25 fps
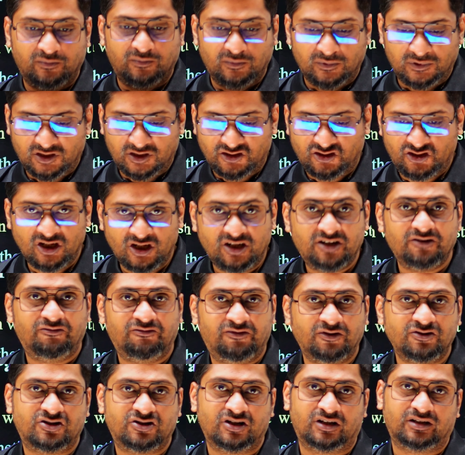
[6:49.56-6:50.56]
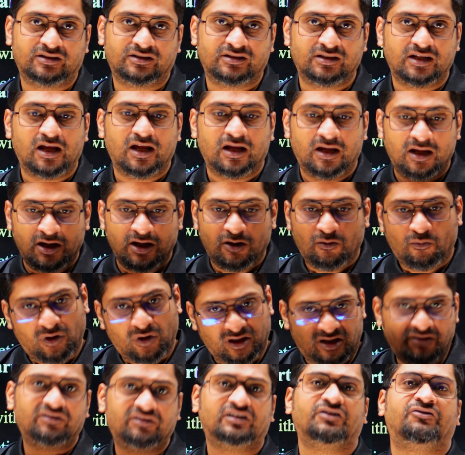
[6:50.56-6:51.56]
the children futures,
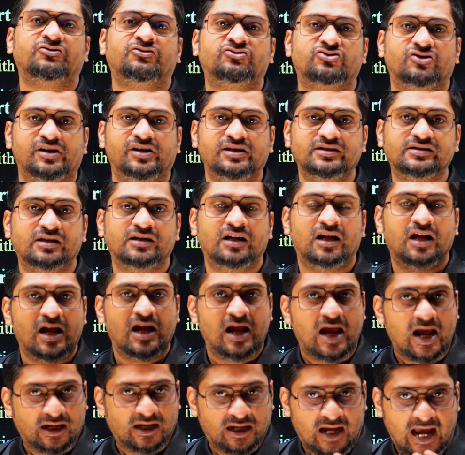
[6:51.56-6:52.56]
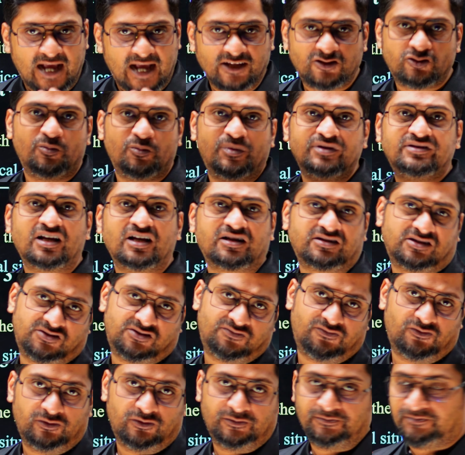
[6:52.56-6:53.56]
whatever the future is, has to be
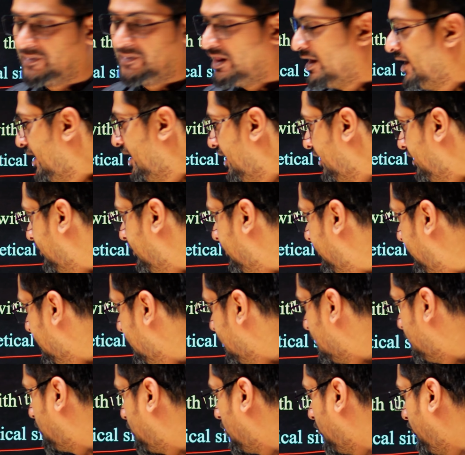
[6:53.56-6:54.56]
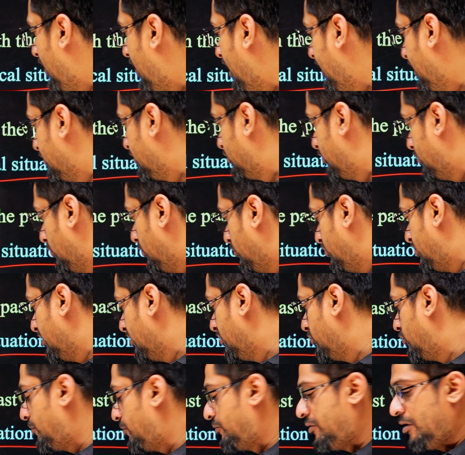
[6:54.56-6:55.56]
successful. This provide a
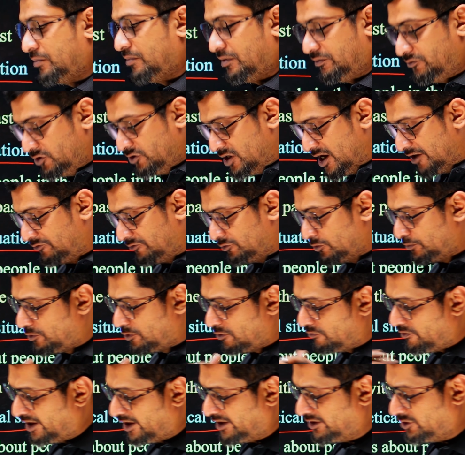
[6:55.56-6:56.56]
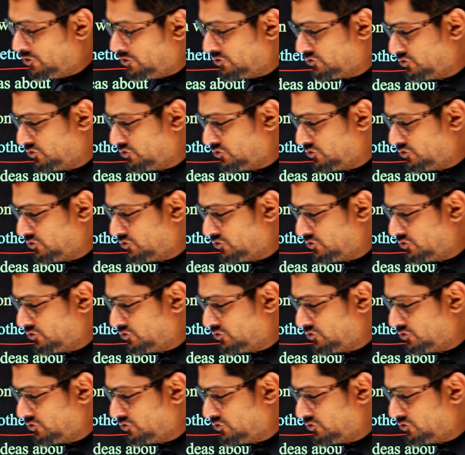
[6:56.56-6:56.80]
solution to a problem. You have to provide your